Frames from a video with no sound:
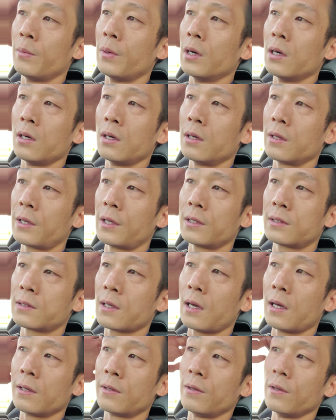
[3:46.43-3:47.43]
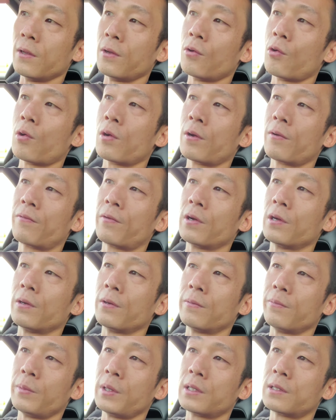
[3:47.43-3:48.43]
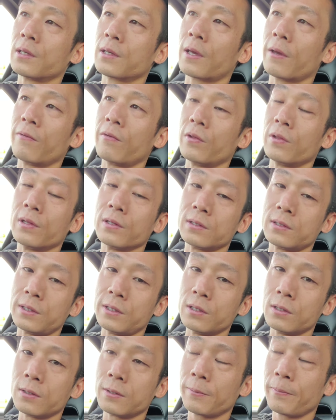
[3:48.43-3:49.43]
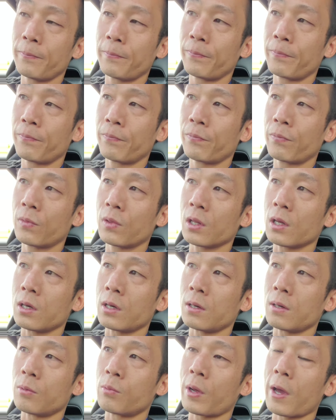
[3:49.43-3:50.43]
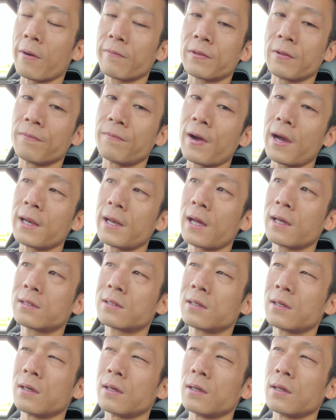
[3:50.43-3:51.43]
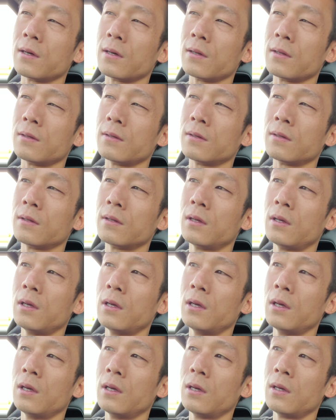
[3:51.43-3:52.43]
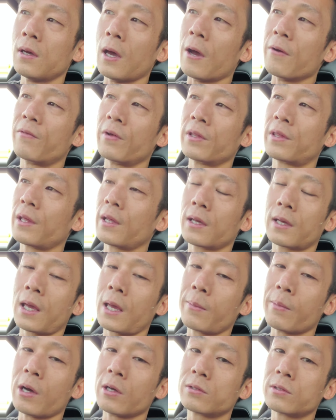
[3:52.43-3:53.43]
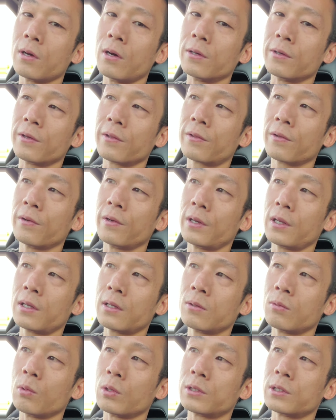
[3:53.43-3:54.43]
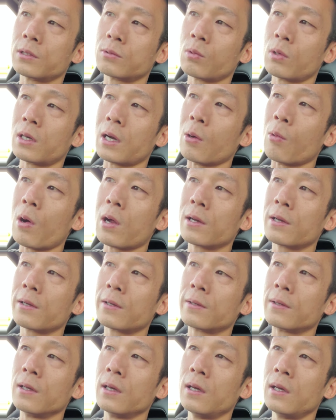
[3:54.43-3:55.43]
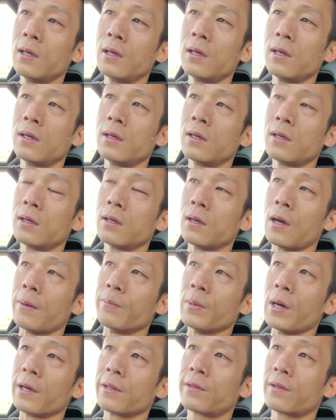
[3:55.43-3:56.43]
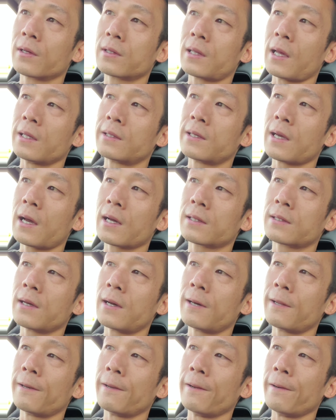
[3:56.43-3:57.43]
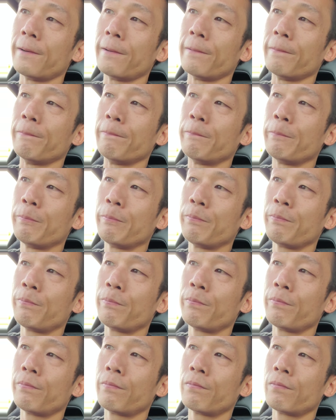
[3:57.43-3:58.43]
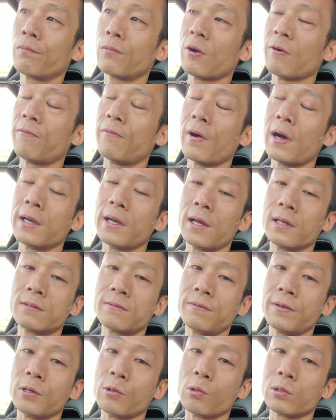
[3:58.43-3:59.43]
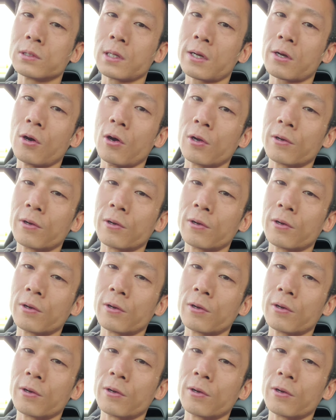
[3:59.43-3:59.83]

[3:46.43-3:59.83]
But he said, in order for me to give you this deal, we have to finance it. And everything came out to under $30,000, which is what I wanted. I think they tacked on a finance fee. It was like